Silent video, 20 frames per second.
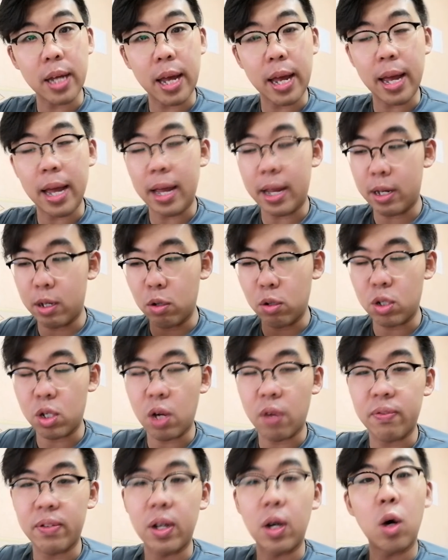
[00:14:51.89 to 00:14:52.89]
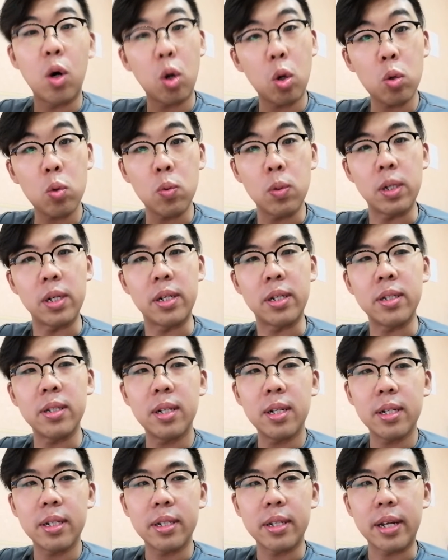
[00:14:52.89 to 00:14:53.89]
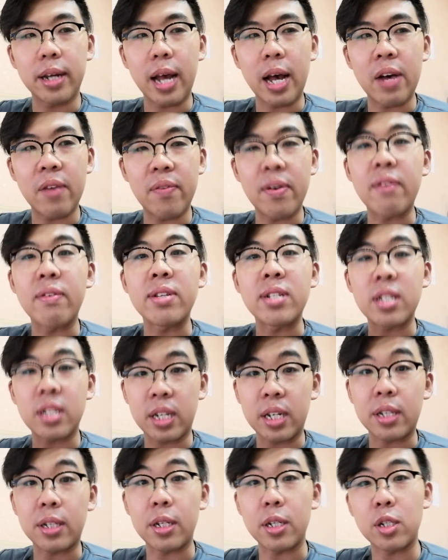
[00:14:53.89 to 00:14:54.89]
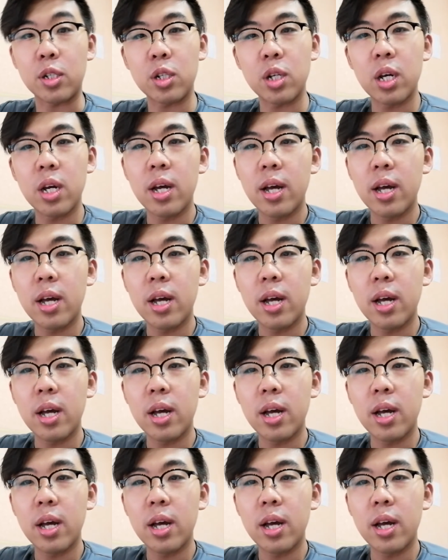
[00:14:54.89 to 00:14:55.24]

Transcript: And those of the old world, they are very skittish.